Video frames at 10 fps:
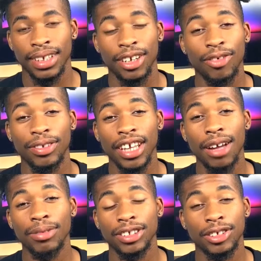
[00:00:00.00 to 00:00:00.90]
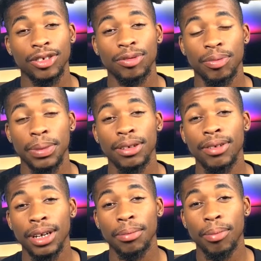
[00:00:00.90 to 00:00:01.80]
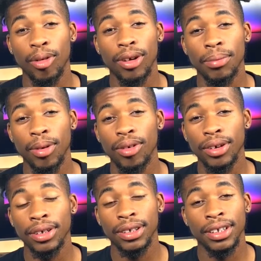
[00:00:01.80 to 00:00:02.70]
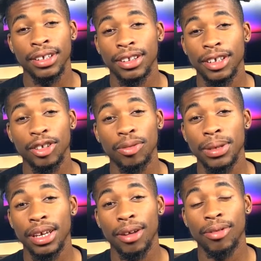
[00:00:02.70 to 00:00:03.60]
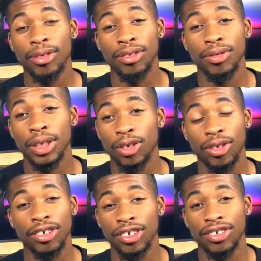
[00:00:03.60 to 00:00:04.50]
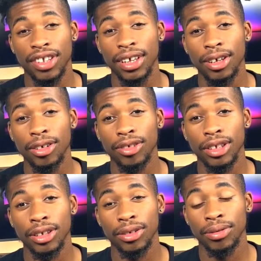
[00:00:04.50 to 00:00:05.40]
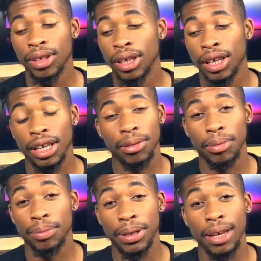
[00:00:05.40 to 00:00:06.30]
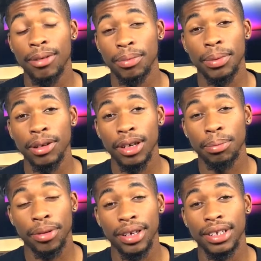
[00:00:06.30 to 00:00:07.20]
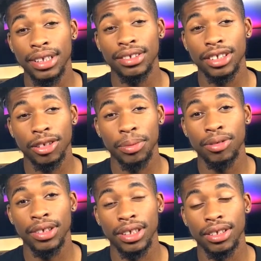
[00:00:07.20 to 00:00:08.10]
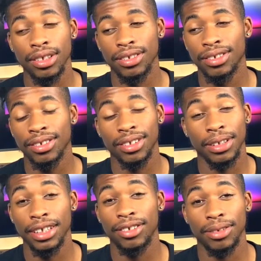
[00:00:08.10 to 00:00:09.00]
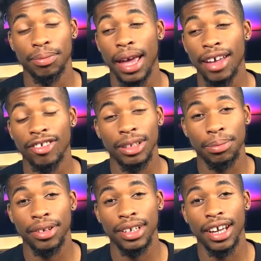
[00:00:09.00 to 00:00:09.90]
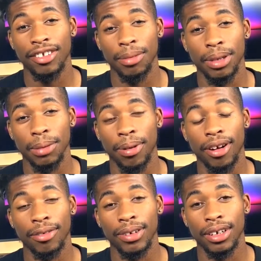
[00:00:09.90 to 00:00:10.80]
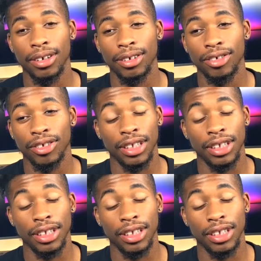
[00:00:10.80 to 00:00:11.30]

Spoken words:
And over time, once your groups build up more and more, then you'll be able to increase your sales and be able to build a pretty decent community. It's actually pretty nice to be a part of one of those.